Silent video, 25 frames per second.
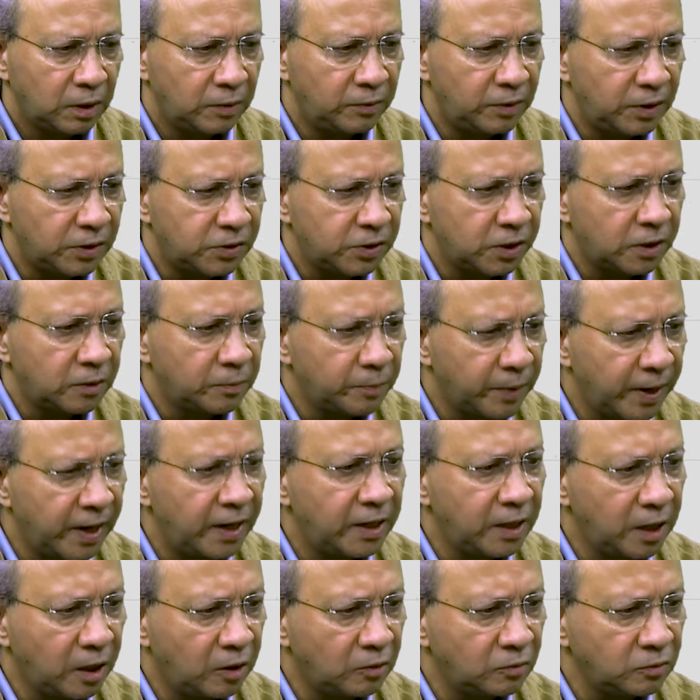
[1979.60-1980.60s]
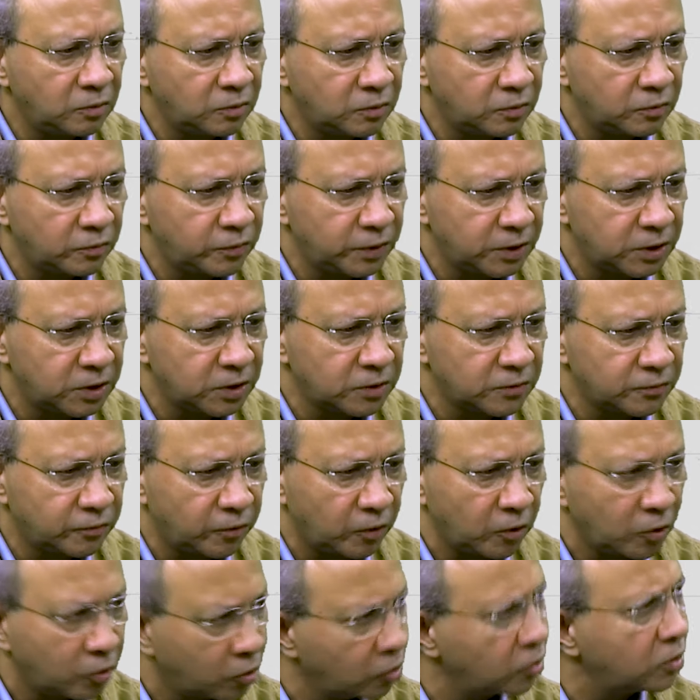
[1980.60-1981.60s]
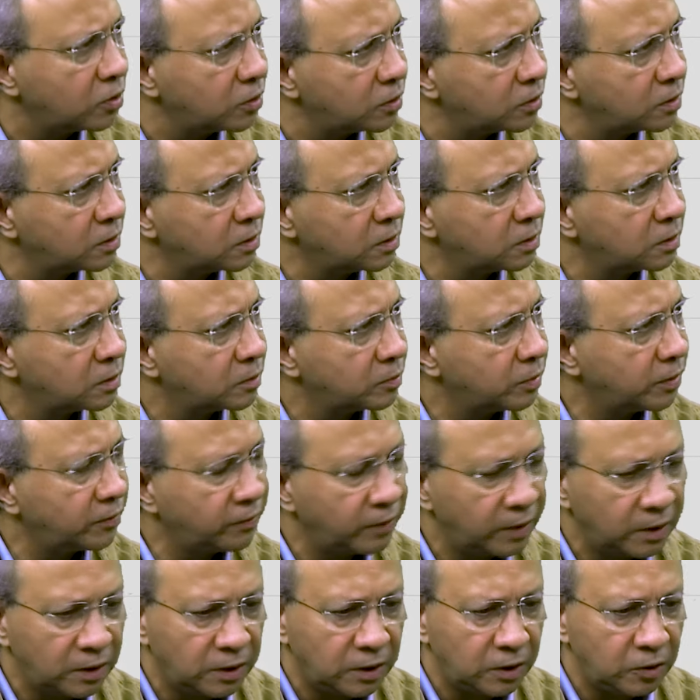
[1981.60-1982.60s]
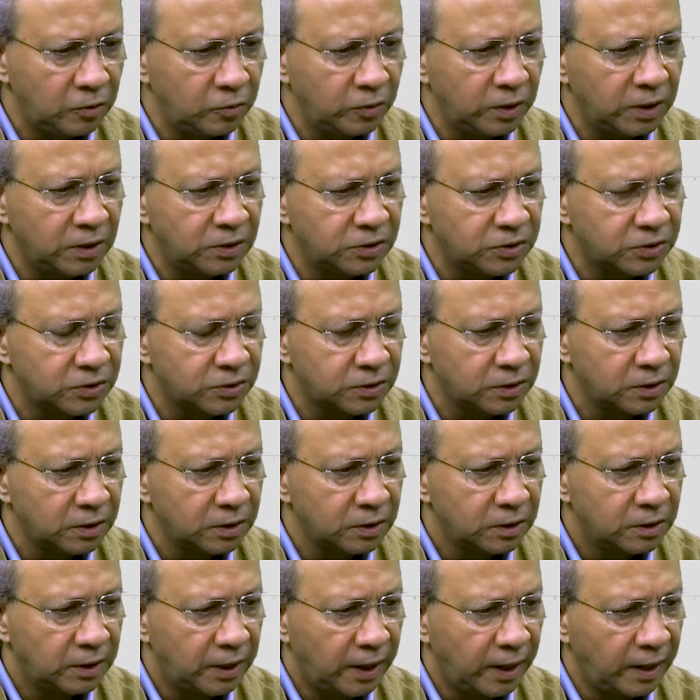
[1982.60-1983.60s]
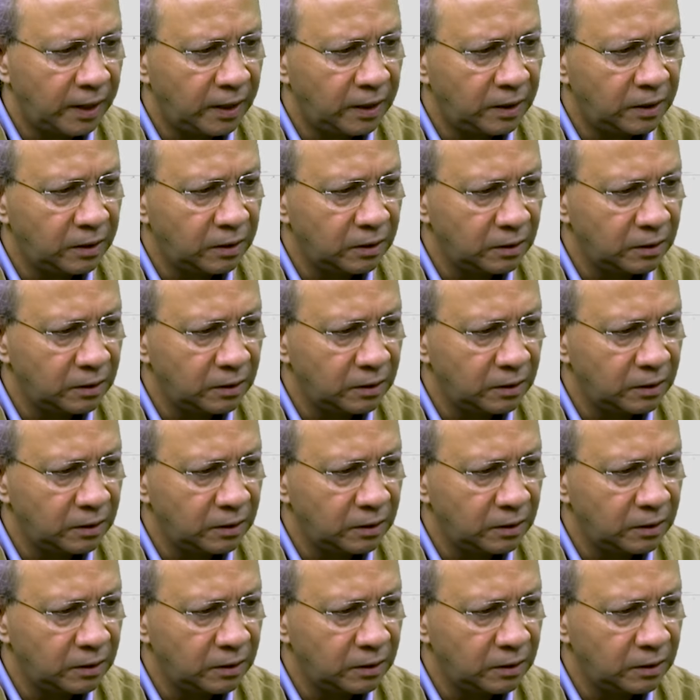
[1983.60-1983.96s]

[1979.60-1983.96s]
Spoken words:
is it a breakdown which is for good between the US and